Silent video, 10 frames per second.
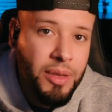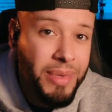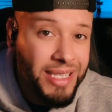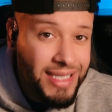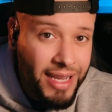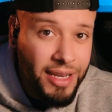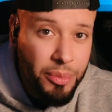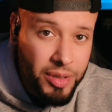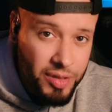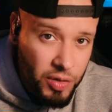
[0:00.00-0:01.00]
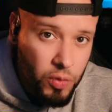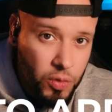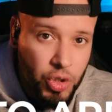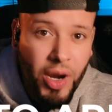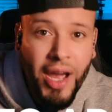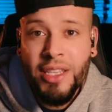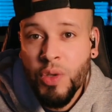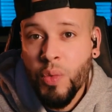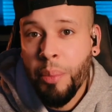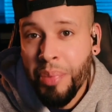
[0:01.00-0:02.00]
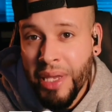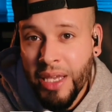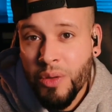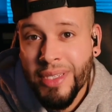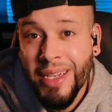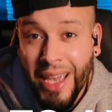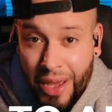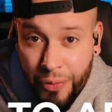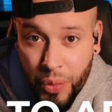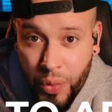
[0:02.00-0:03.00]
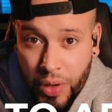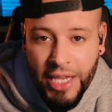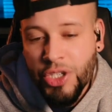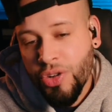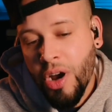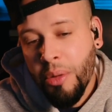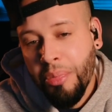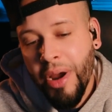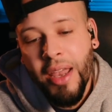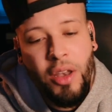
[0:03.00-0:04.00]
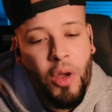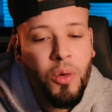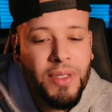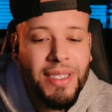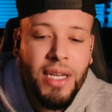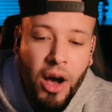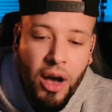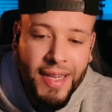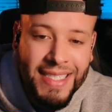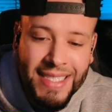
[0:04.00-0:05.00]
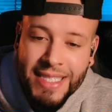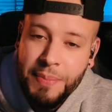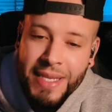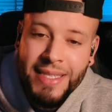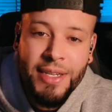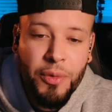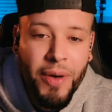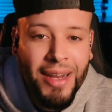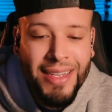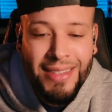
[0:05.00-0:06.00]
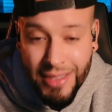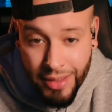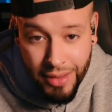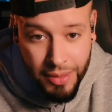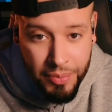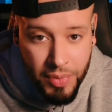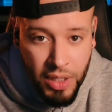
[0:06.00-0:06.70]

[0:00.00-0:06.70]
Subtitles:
Mistake number 2, trying to appeal to everyone. A strong brand knows its audience and speaks directly to them.